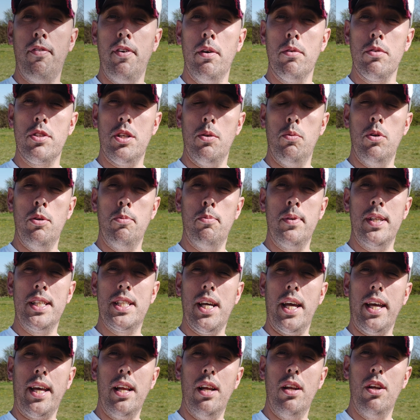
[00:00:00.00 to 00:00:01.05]
filter we'll be
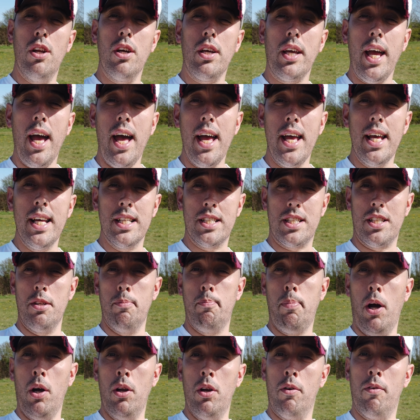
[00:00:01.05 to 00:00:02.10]
taking a look at is the
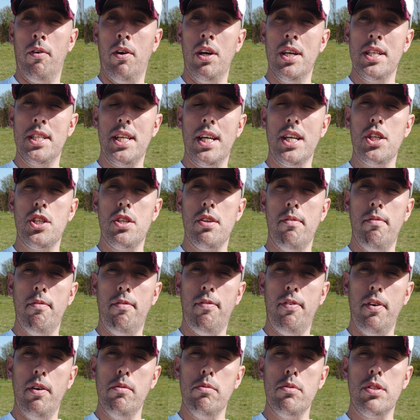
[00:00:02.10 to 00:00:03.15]
polarization
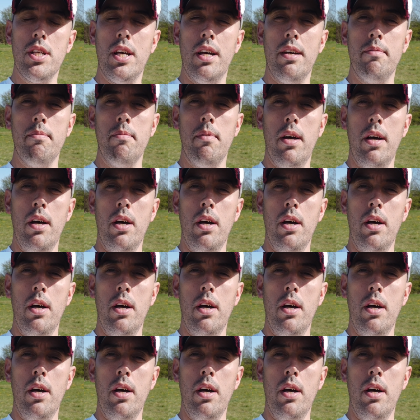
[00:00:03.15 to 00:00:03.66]
filter.